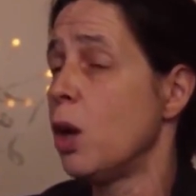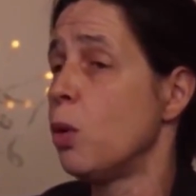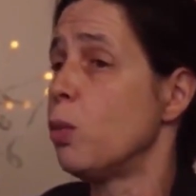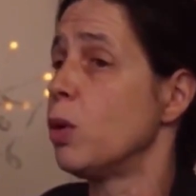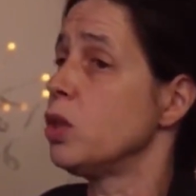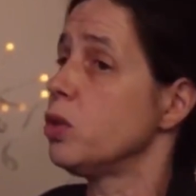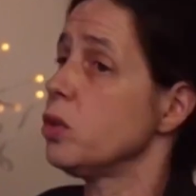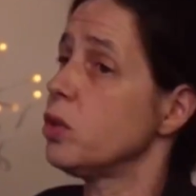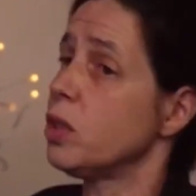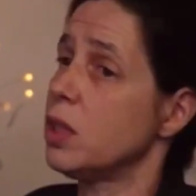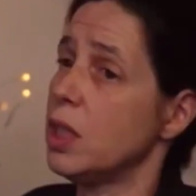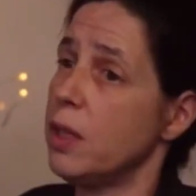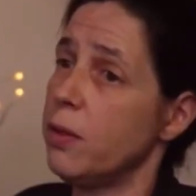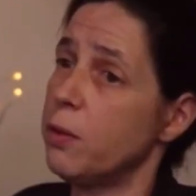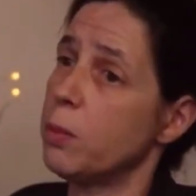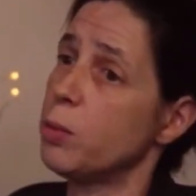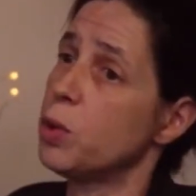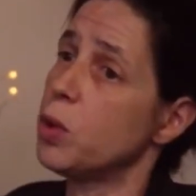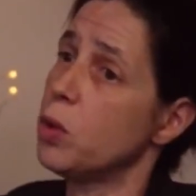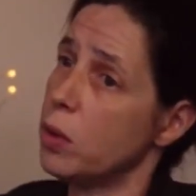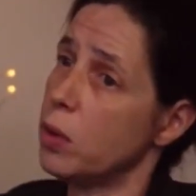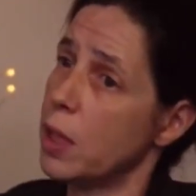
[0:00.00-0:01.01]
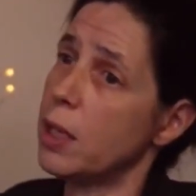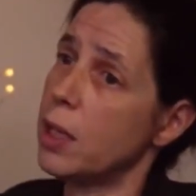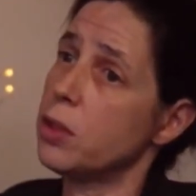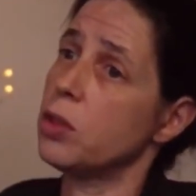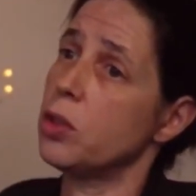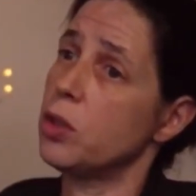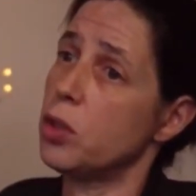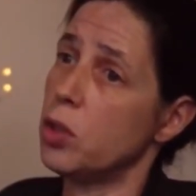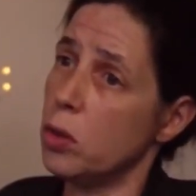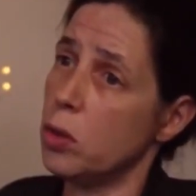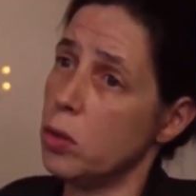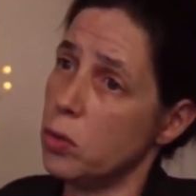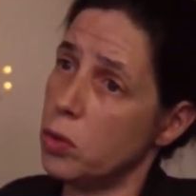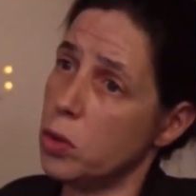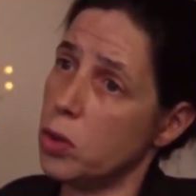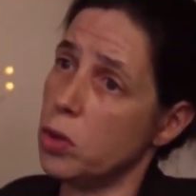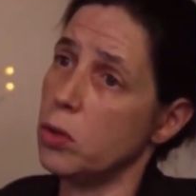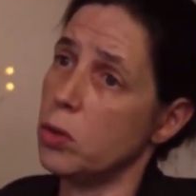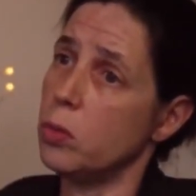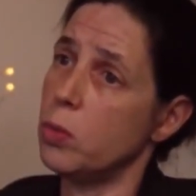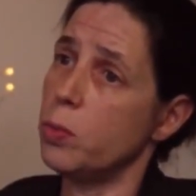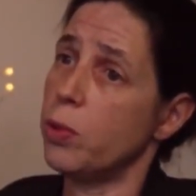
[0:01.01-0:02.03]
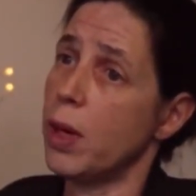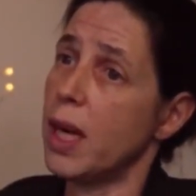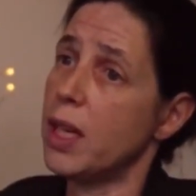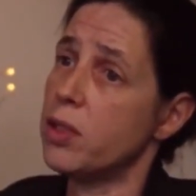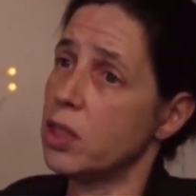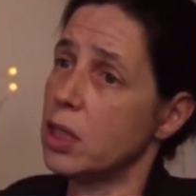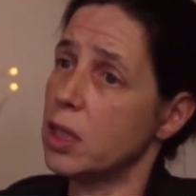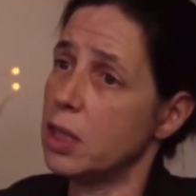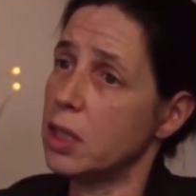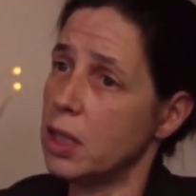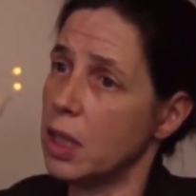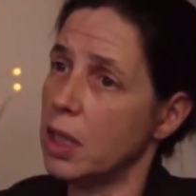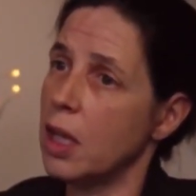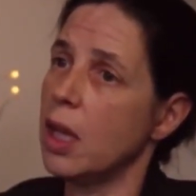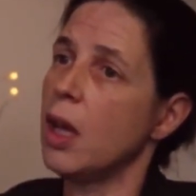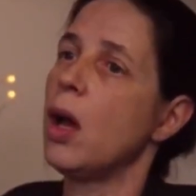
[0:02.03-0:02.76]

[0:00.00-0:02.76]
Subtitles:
What you see from 2002 to present,